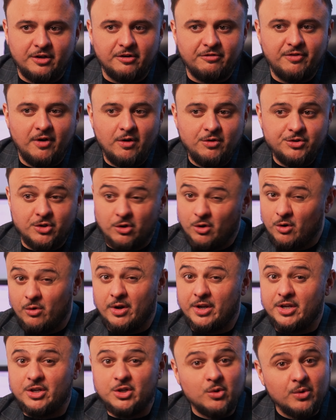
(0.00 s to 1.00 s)
your phones are
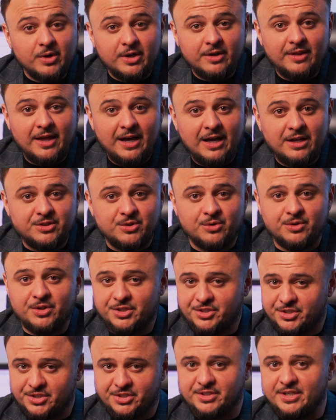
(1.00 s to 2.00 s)
already doing that. So
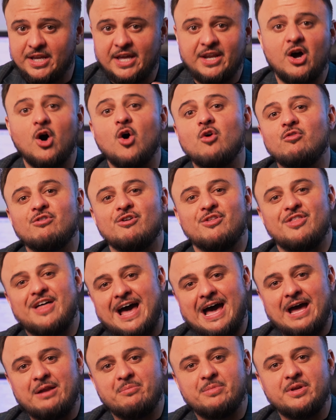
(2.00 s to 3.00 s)
let's just get over
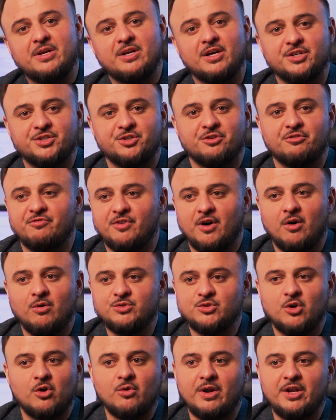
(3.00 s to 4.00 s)
that because your
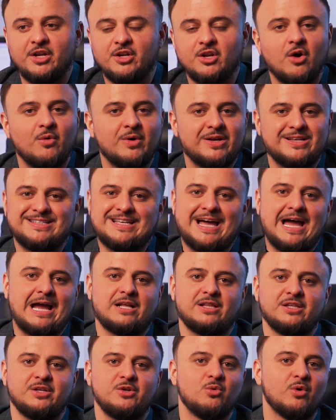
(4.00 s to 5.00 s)
phones already know
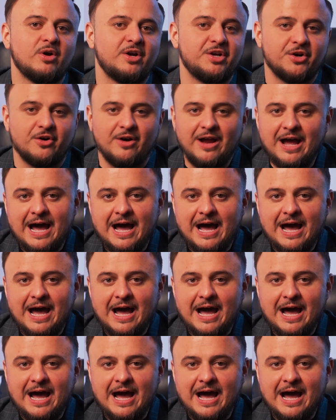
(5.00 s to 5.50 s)
exactly where you're